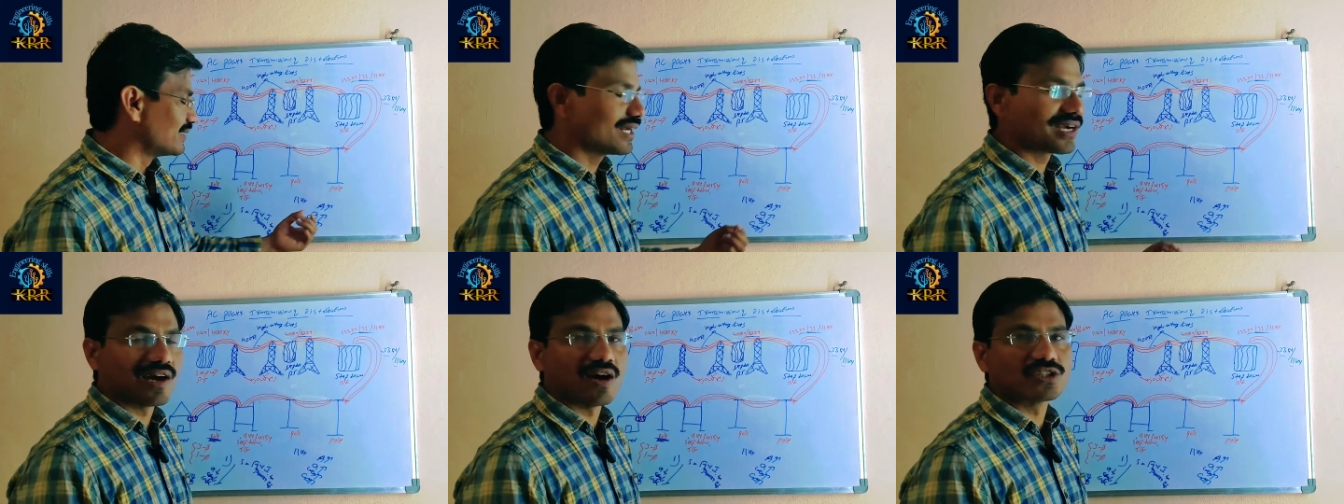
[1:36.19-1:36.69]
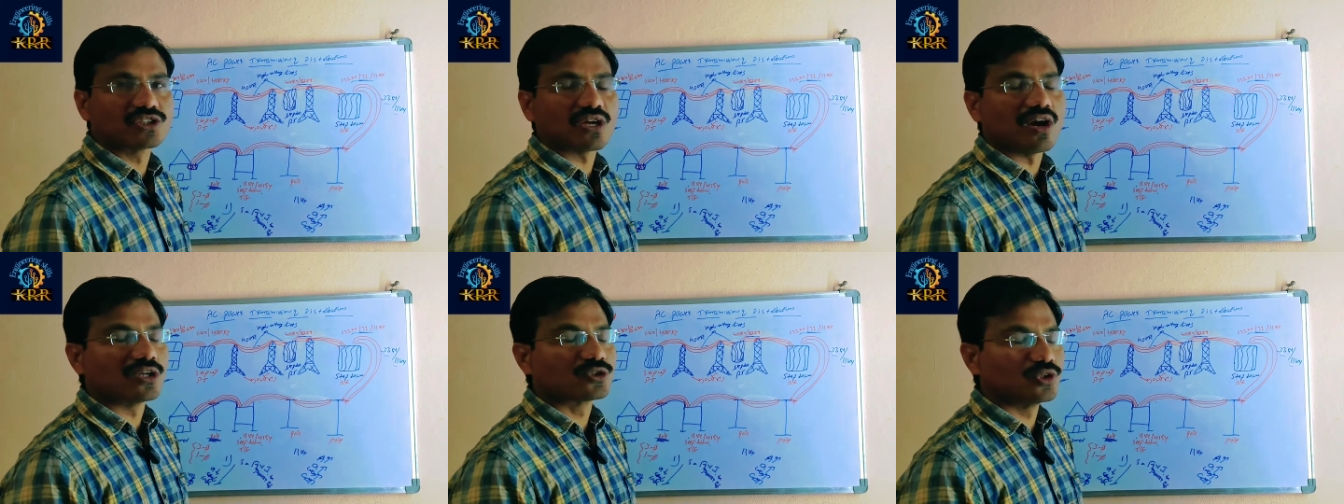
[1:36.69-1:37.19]
The cost
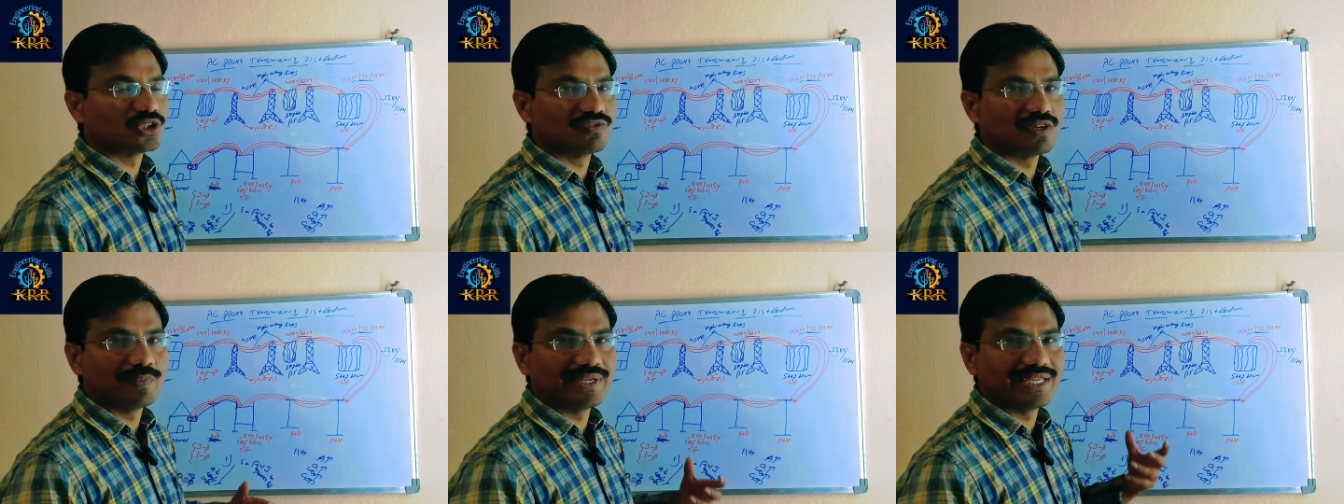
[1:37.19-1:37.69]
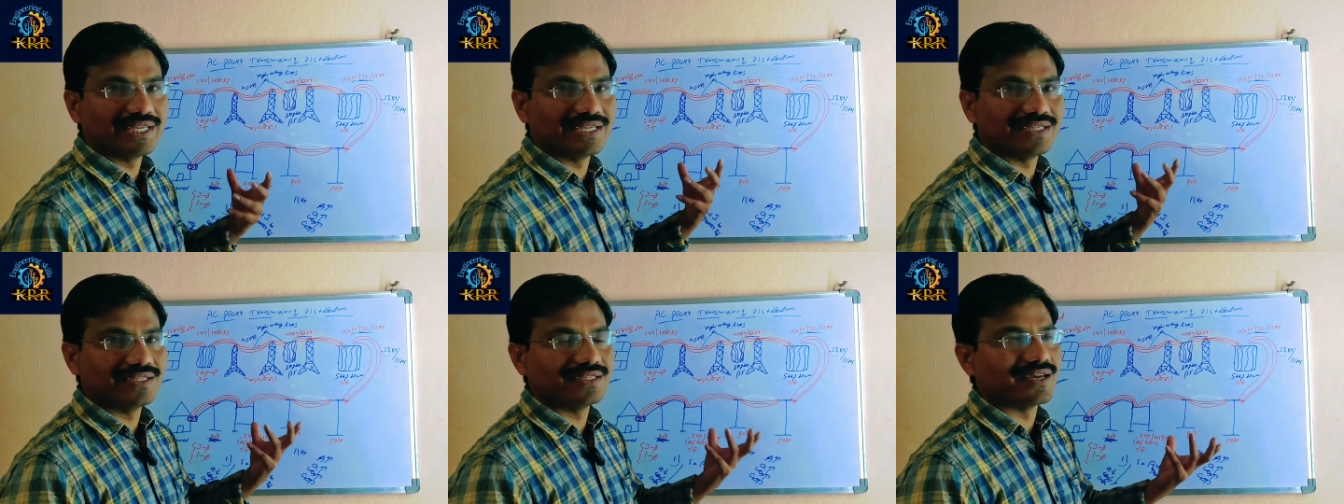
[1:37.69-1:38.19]
also it will be
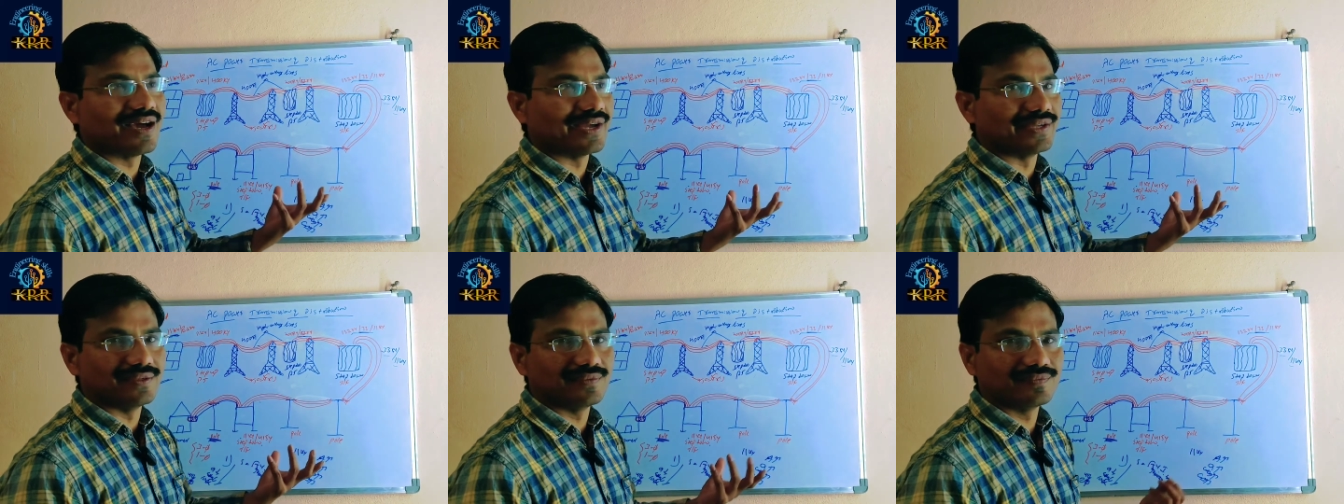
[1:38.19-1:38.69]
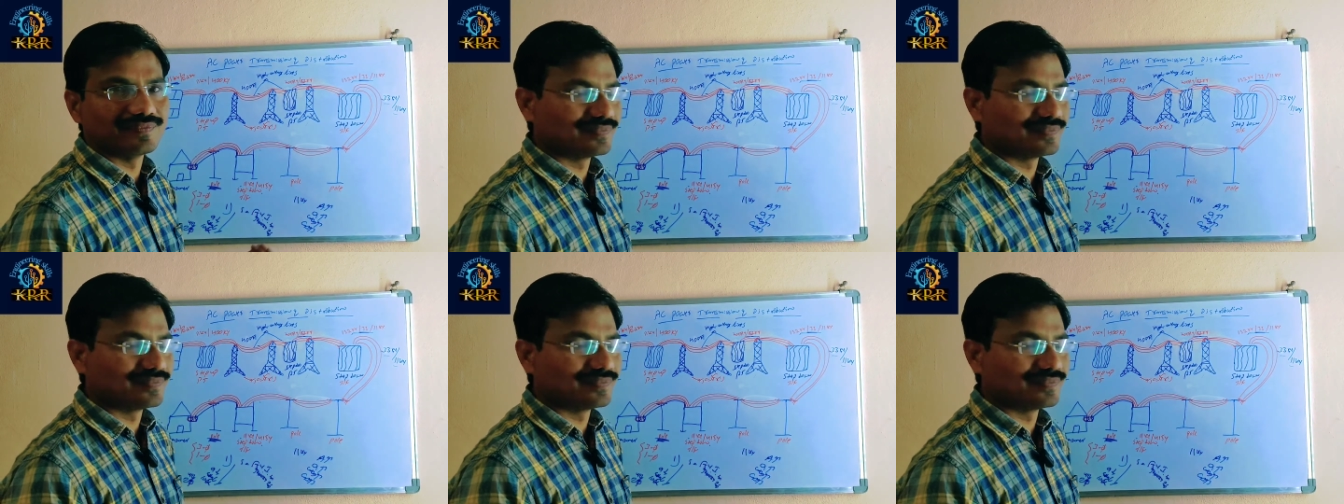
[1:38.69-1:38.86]
high.